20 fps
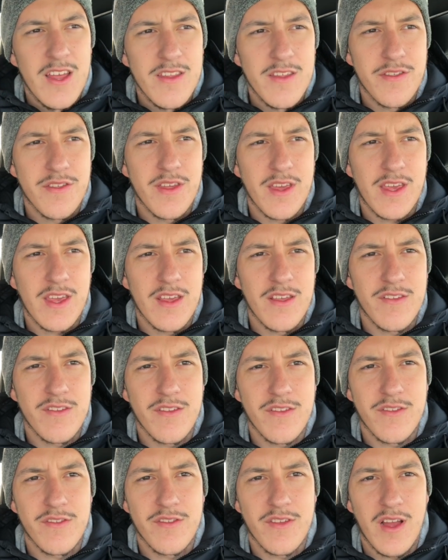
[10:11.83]
The thing
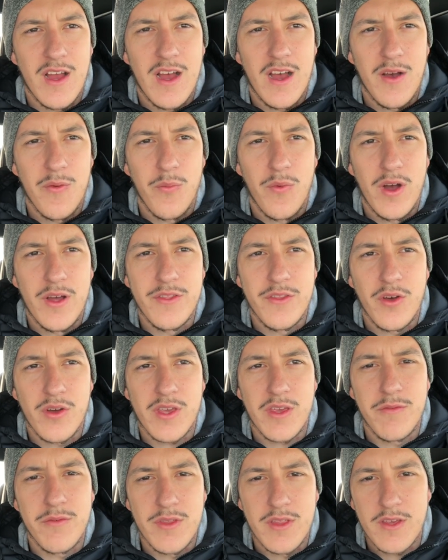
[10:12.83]
is one, they'll
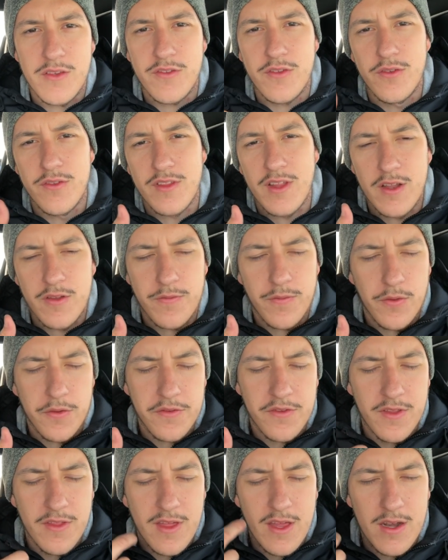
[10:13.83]
give you the excuse that it's full
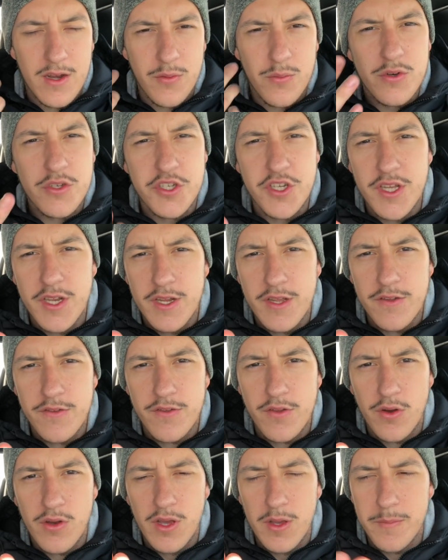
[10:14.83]
synthetic, which it is,
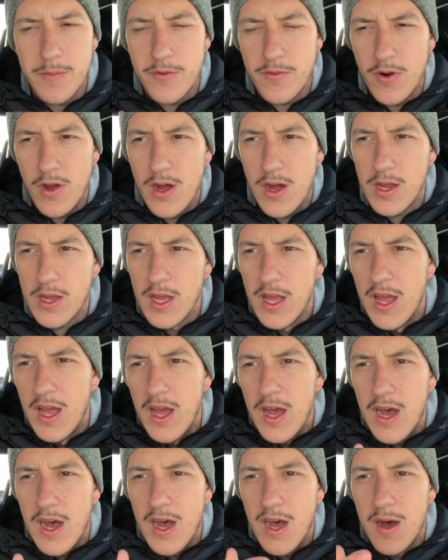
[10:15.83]
don't get me wrong.
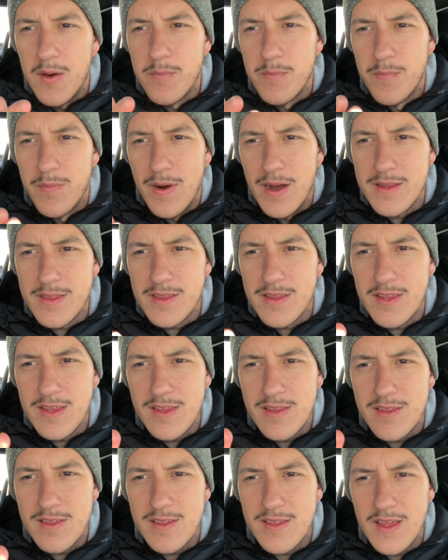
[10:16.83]
But
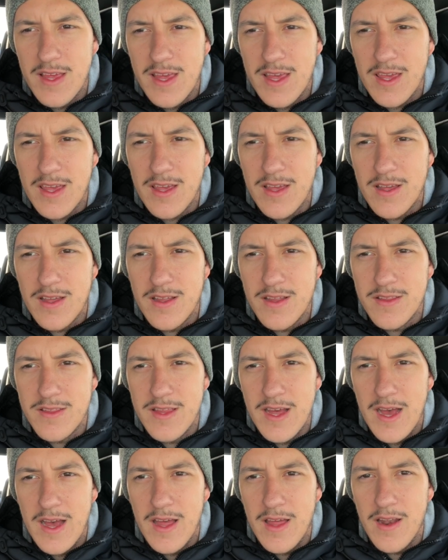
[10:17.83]
the thing
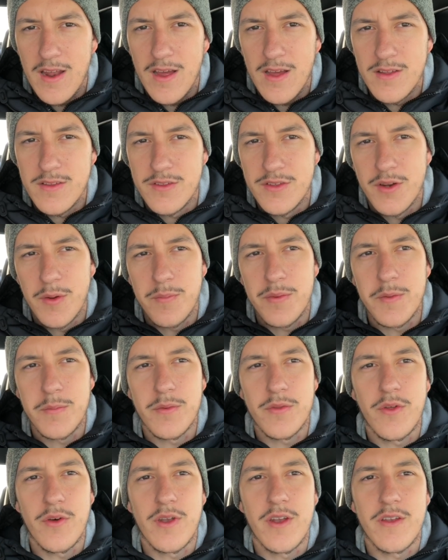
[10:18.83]
that, you know,
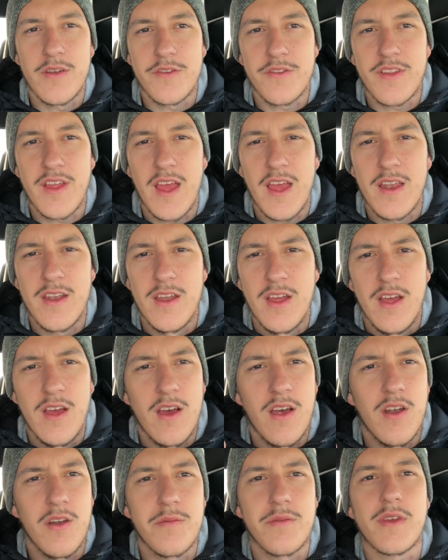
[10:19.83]
people don't understand,
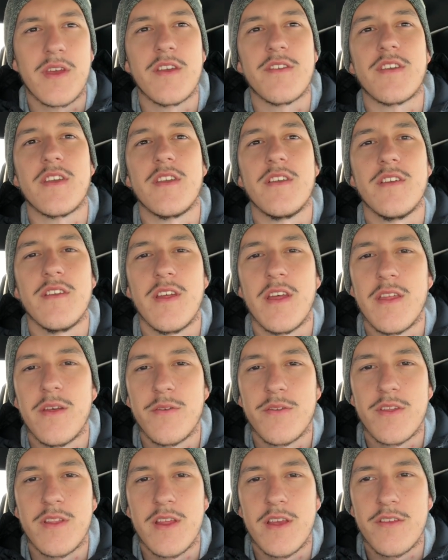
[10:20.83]
I don't know if you guys can hear that. That
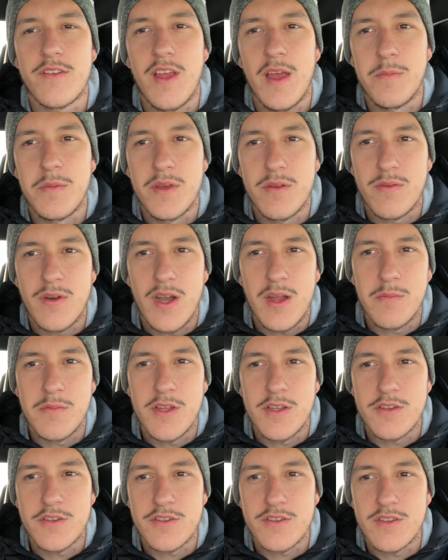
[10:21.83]
was a nice Hemi Ram
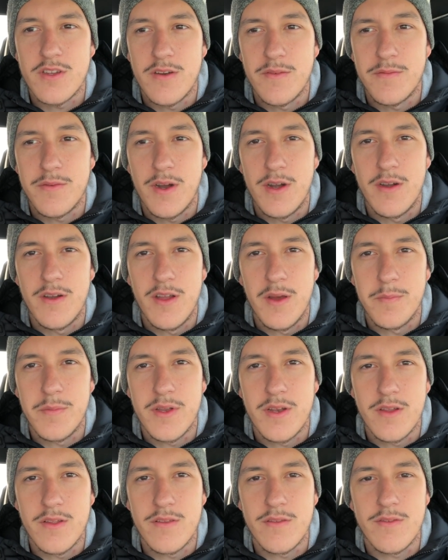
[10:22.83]
that just fired up
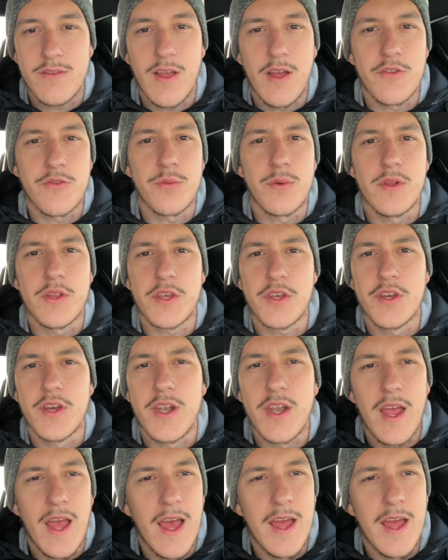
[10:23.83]
and it sounds really good.